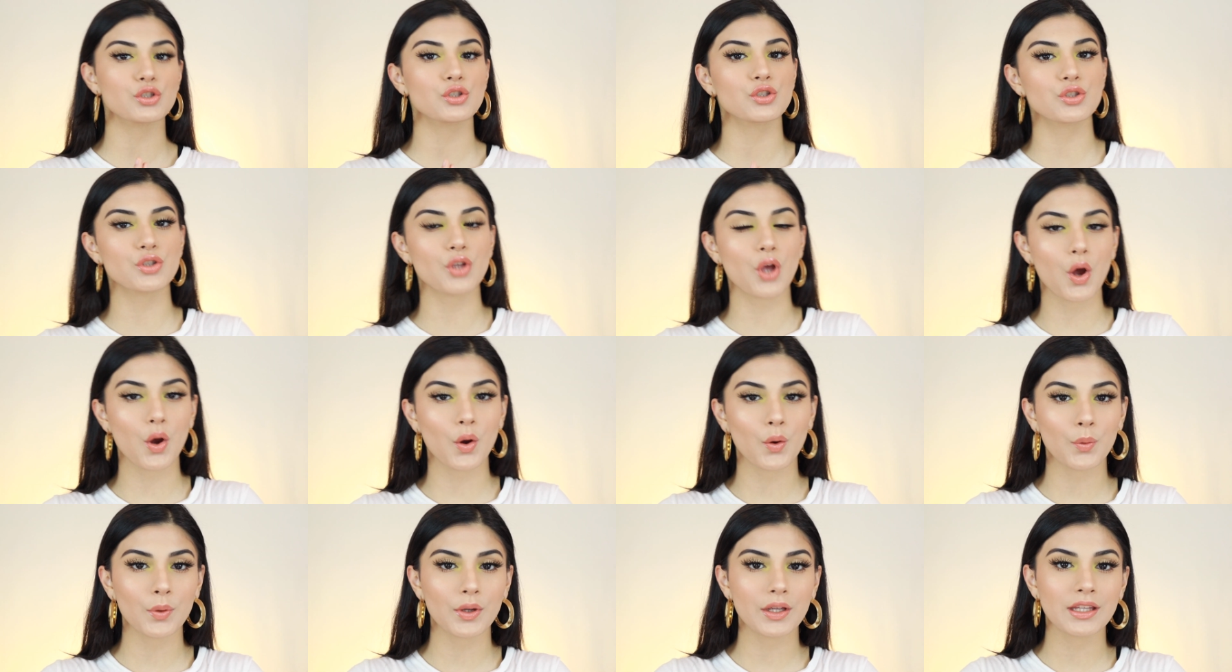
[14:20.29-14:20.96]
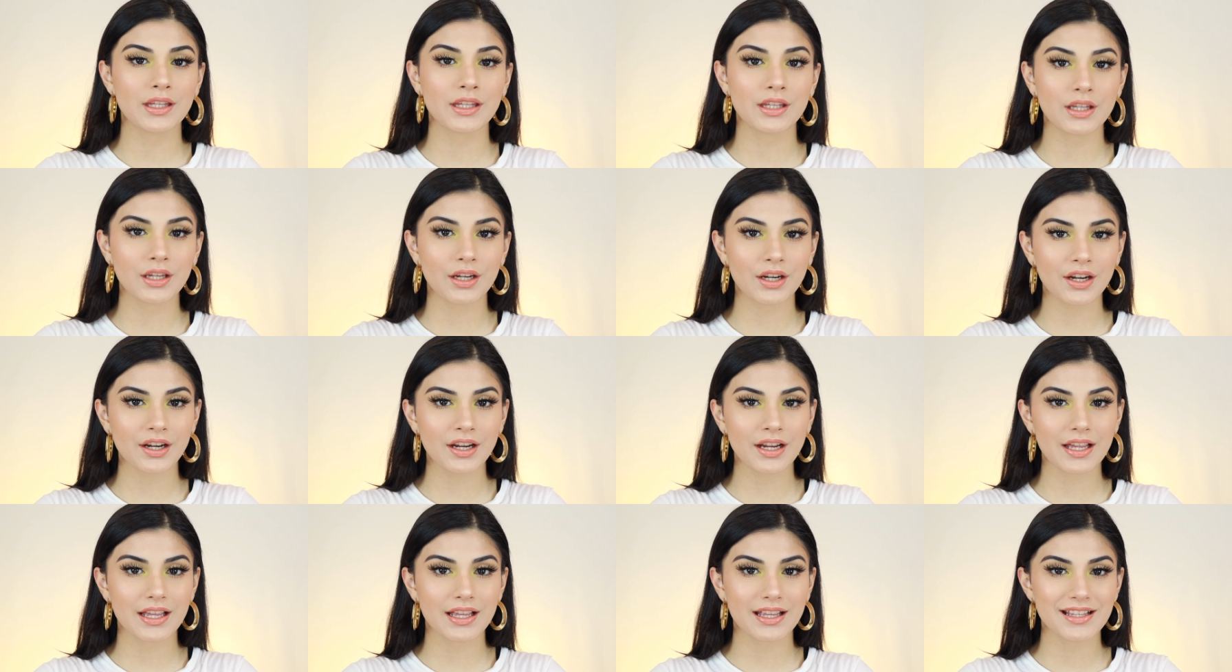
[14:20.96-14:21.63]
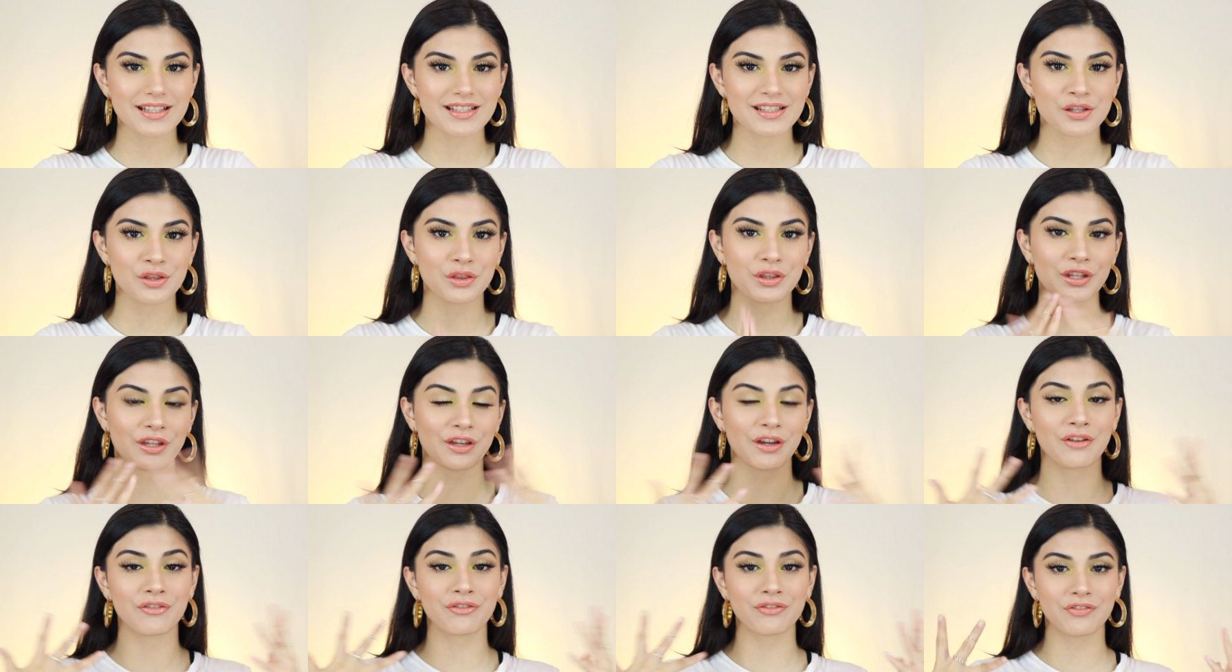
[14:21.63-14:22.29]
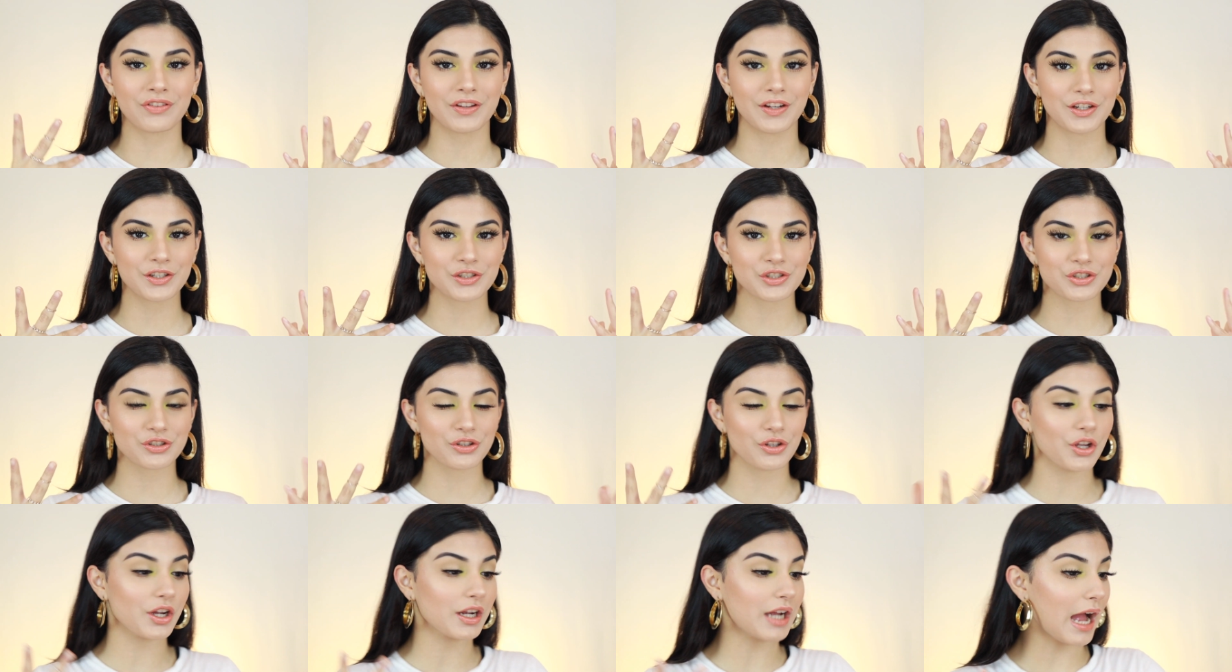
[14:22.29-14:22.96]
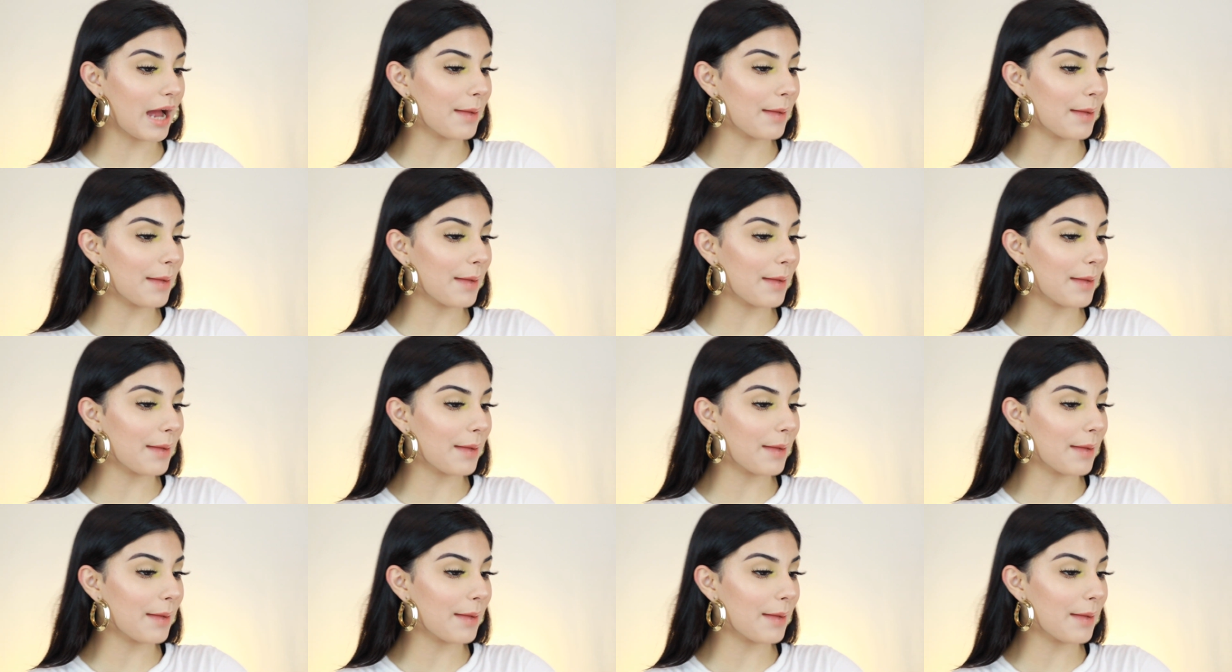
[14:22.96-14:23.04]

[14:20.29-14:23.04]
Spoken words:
So here is the finished look.